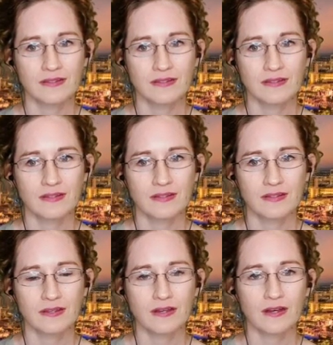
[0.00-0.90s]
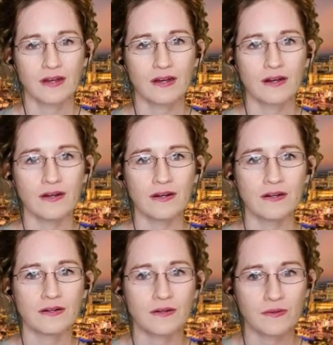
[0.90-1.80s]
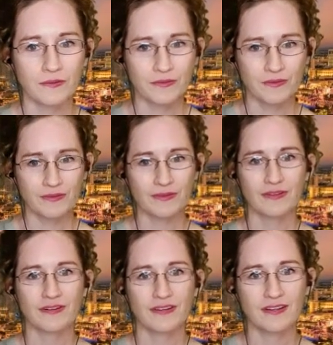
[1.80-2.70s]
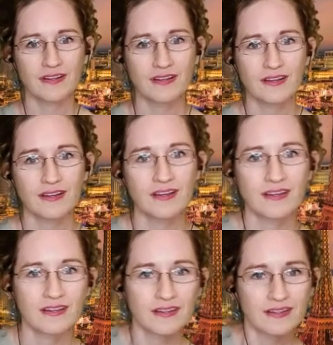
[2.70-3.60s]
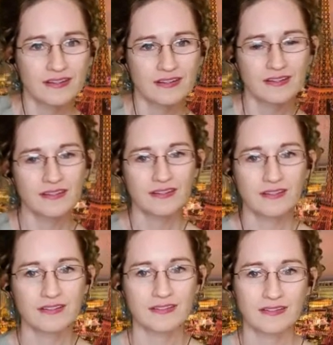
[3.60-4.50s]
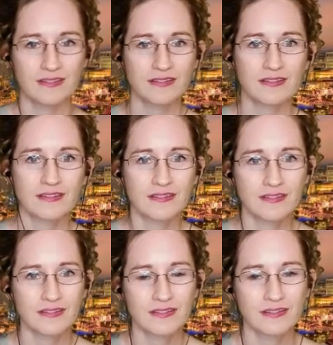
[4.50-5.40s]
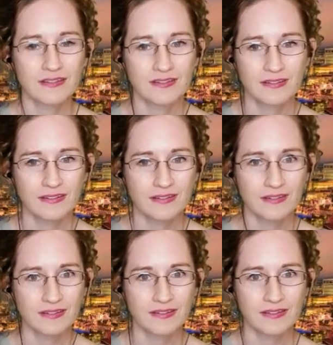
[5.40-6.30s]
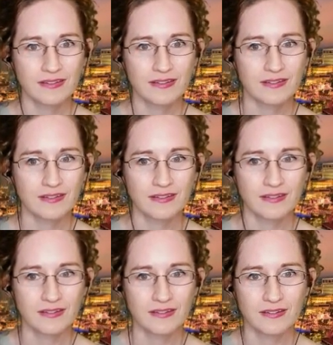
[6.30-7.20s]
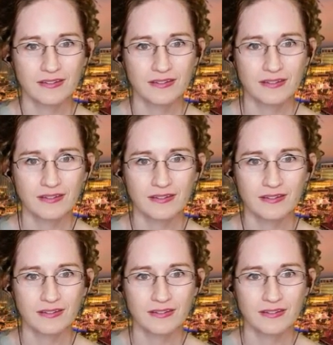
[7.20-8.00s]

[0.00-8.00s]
(not speaking)